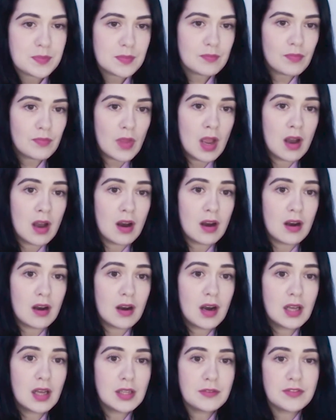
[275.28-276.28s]

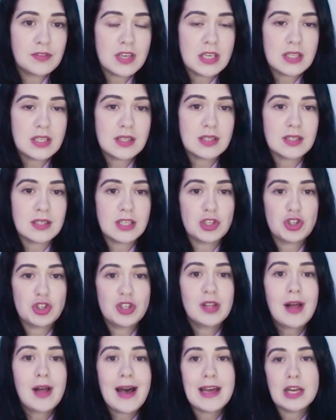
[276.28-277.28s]
All of these
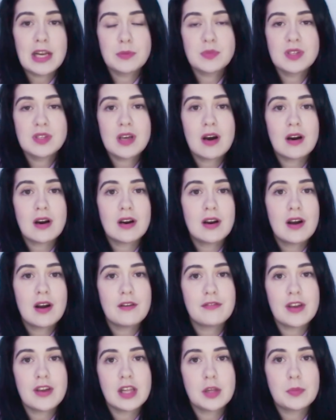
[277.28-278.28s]
digital items are
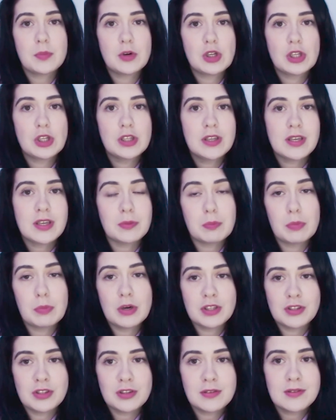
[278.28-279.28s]
available in
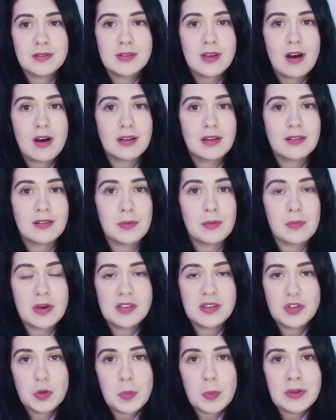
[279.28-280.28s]
bundles on the
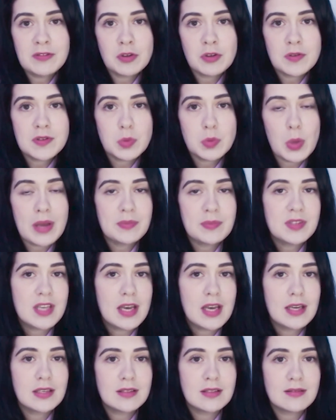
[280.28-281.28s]
MasterBundles
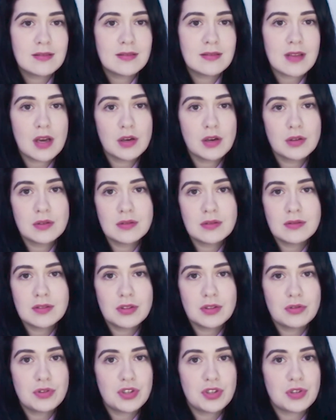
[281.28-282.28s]
website, so
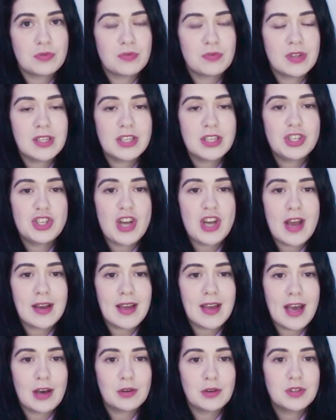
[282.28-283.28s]
you should really check
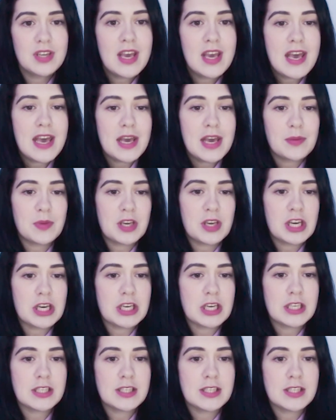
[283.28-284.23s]
out because